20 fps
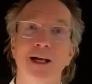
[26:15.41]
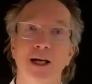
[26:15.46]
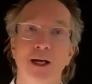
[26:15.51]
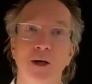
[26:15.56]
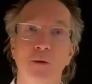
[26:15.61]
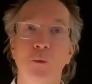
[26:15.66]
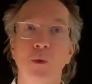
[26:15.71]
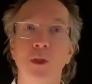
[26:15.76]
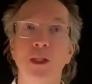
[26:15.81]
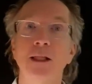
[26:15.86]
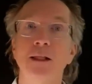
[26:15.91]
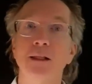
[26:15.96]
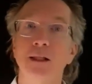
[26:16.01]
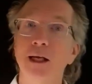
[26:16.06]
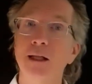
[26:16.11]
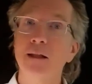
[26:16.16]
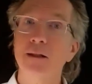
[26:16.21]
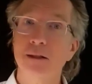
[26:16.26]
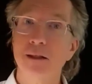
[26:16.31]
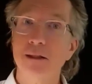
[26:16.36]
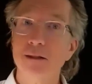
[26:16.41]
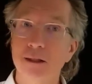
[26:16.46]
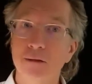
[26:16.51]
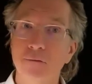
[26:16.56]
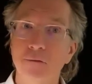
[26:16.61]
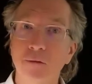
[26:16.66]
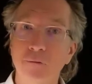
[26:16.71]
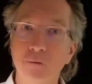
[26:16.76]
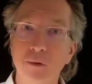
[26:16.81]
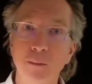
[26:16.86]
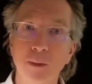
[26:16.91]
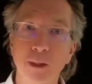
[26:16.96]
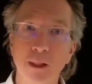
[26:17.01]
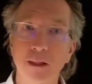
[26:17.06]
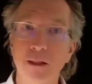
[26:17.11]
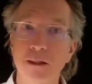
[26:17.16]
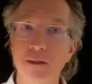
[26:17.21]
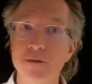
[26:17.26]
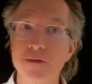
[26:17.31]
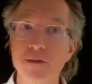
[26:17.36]
I really liked the idea of having
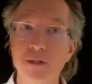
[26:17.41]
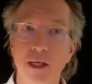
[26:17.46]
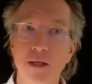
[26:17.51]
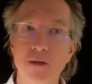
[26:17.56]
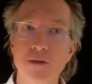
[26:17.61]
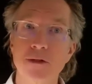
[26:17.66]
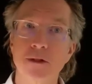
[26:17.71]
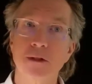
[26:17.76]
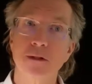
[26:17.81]
money and sex